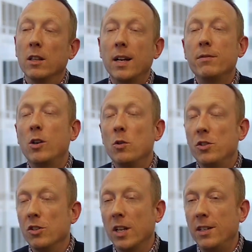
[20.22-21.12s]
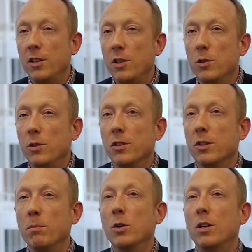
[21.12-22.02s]
lot of coaches like to use is
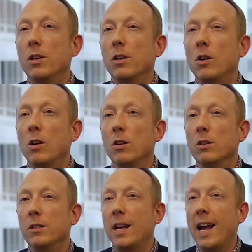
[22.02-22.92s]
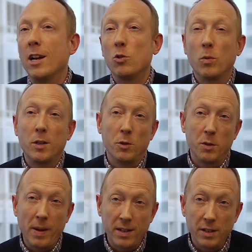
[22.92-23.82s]
a book called Agile
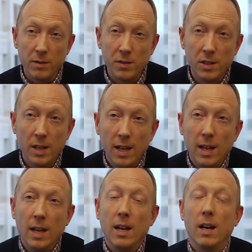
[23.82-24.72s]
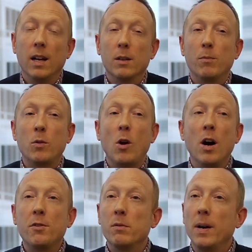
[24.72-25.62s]
Retrospectives, uh,
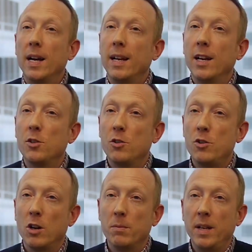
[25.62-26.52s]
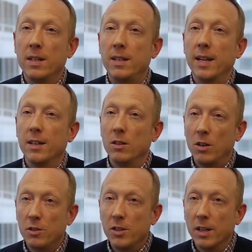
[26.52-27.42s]
authored by Esther Derby and Diana
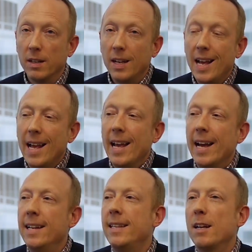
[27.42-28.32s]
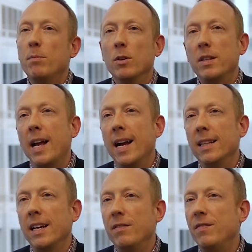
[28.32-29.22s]
Larsen. And in that book, they
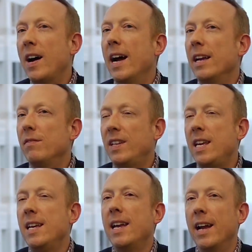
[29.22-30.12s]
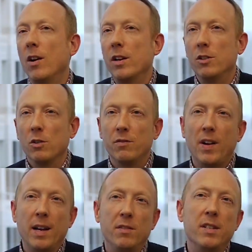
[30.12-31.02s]
highlight five key areas or
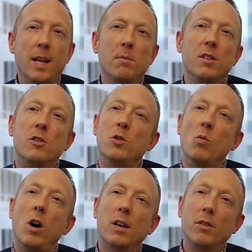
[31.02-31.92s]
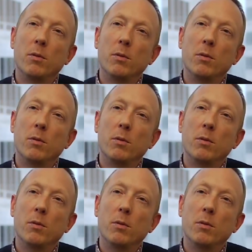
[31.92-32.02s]
five steps that you walk